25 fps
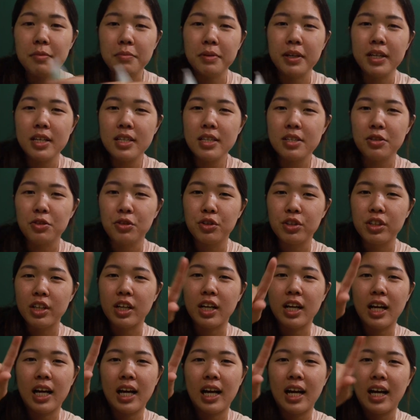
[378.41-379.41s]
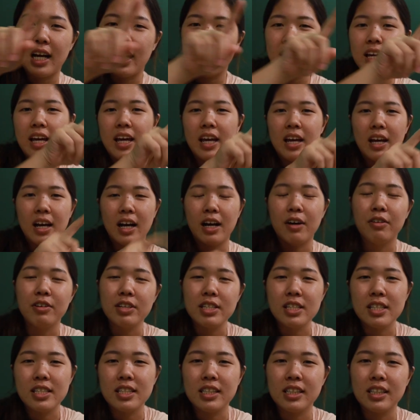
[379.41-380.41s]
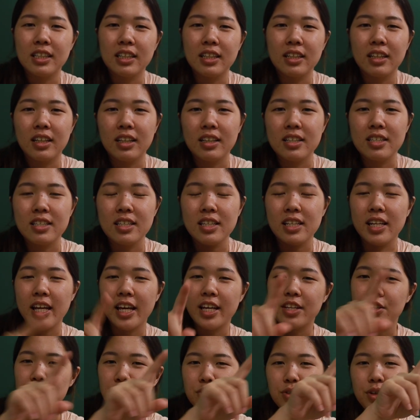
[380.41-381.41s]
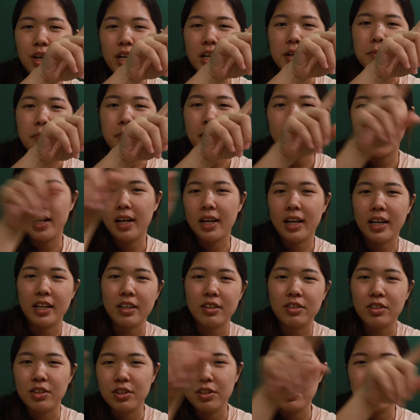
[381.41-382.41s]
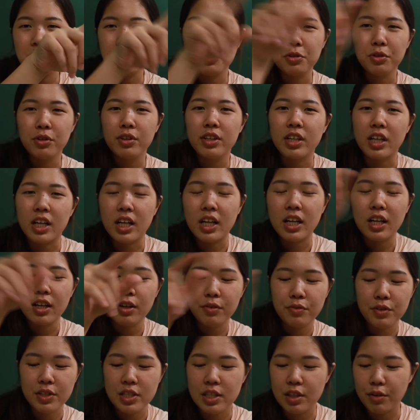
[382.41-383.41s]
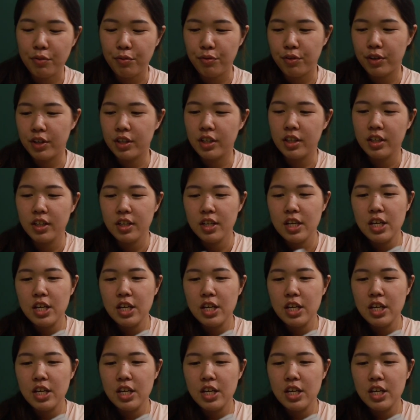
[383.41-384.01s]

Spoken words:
Because you know the car, ours is a sedan, so at the back, like, you know, the curve is different.